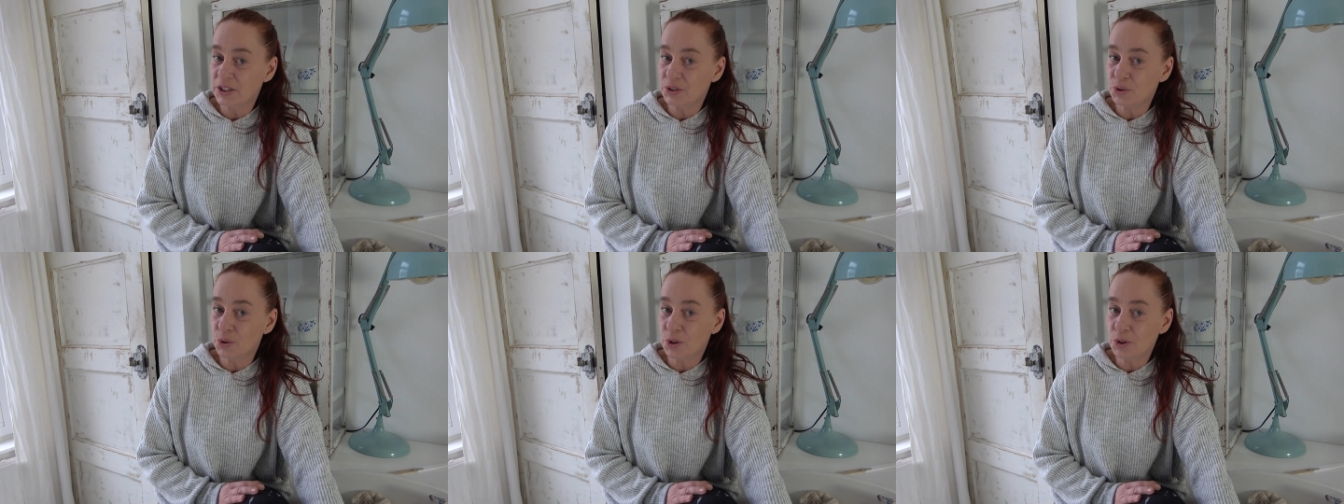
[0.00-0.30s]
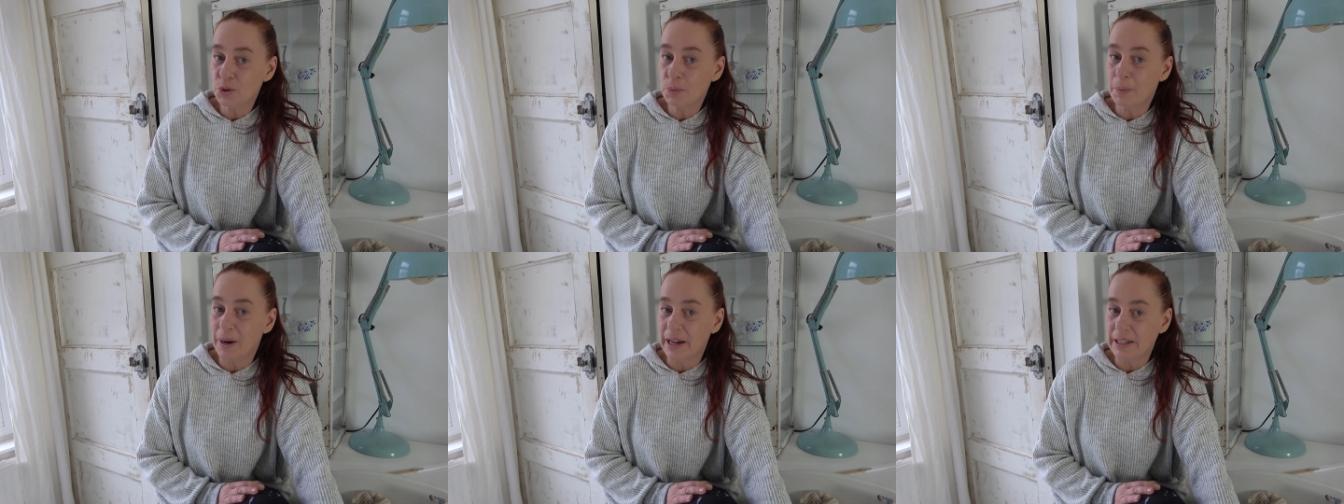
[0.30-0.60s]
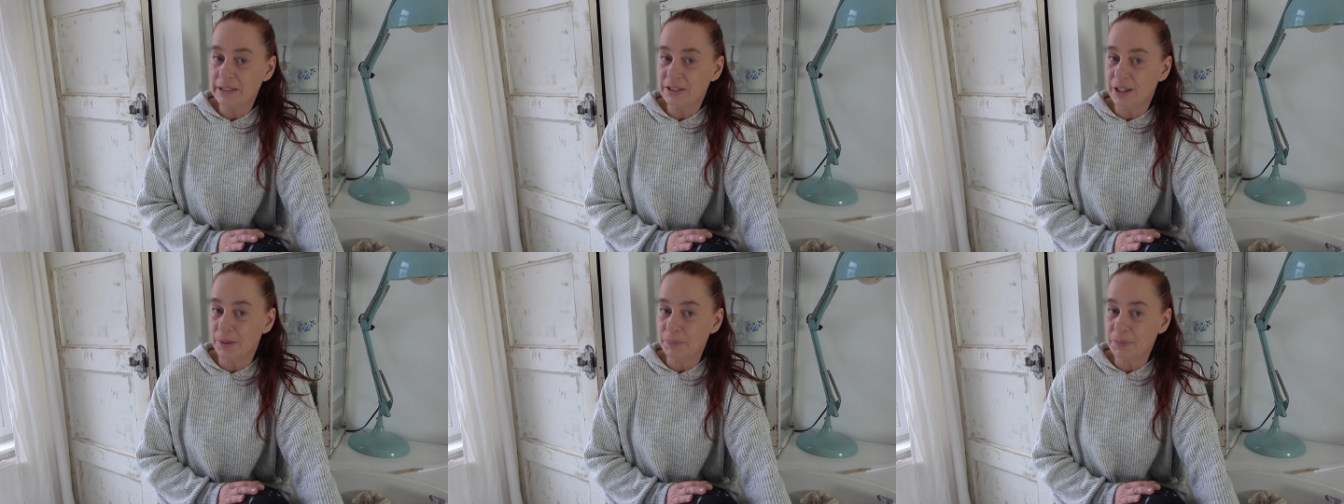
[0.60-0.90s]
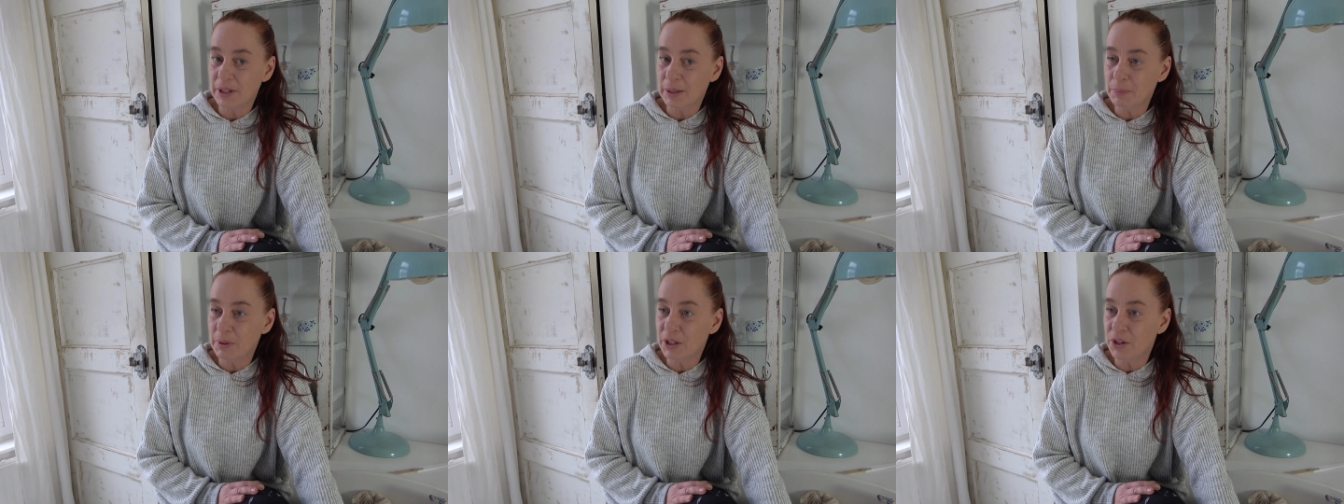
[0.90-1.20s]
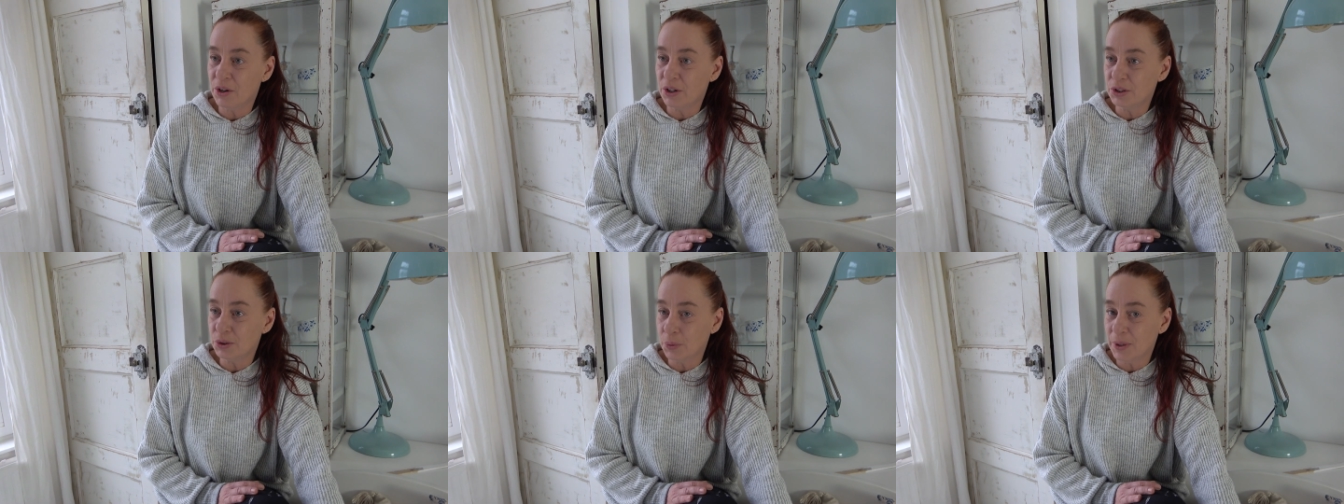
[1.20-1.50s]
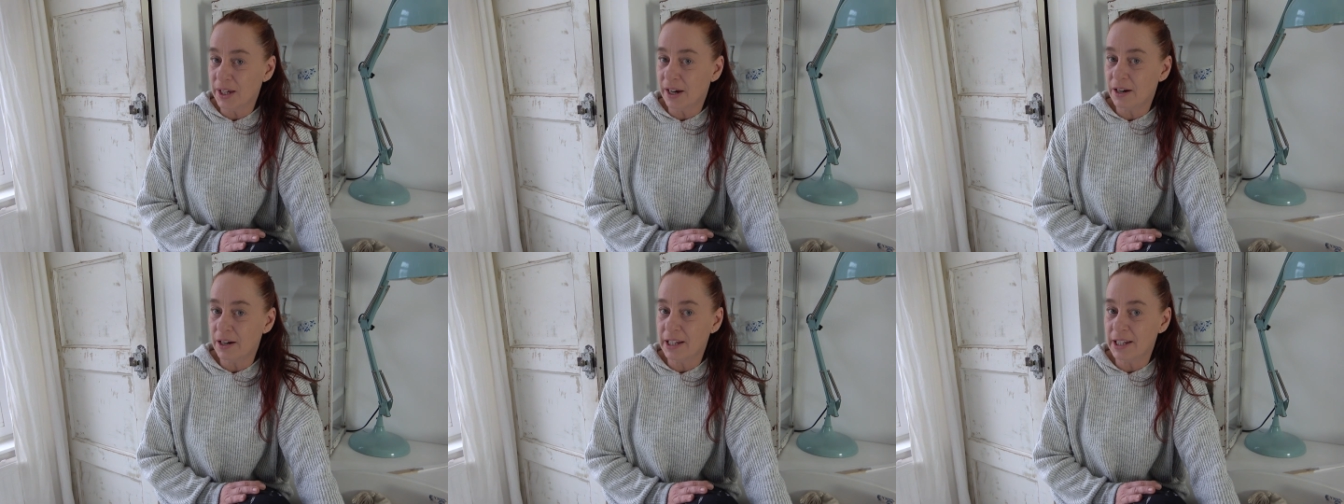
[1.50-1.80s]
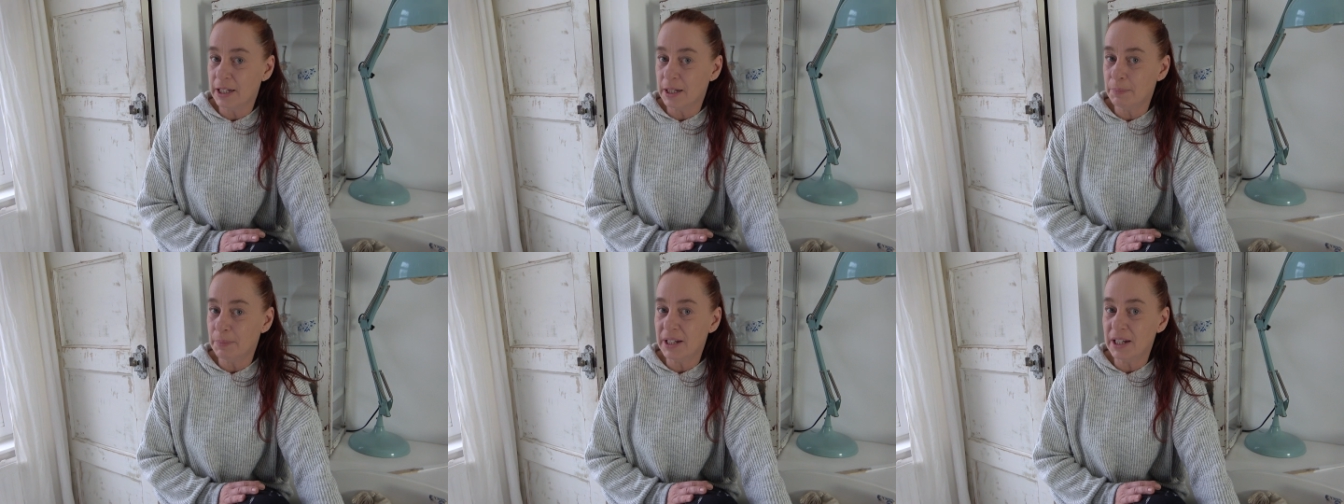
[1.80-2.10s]
store to buy something because we are
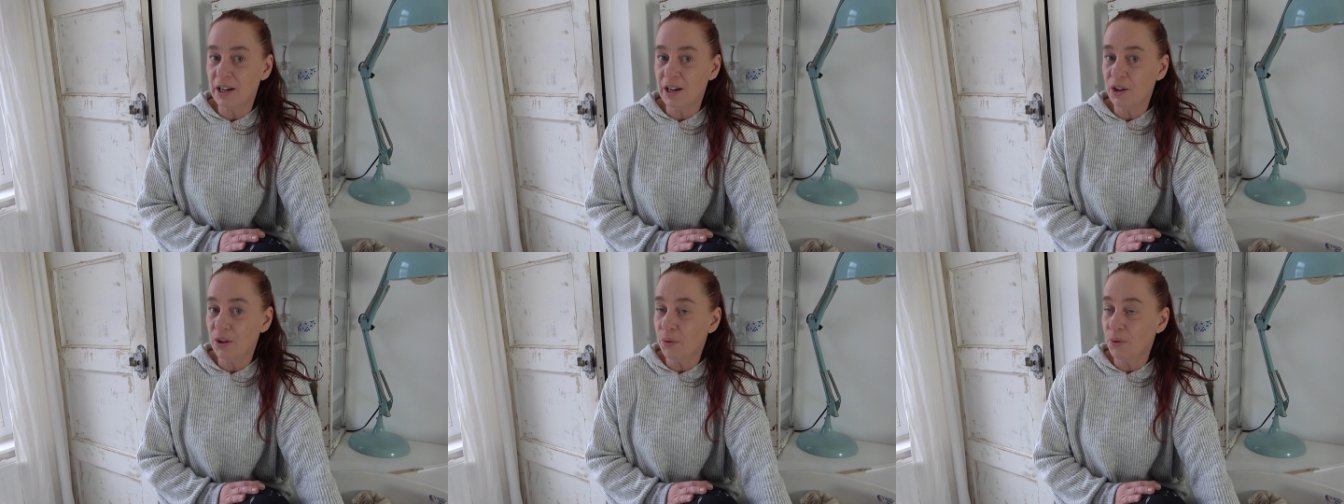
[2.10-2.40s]
in the middle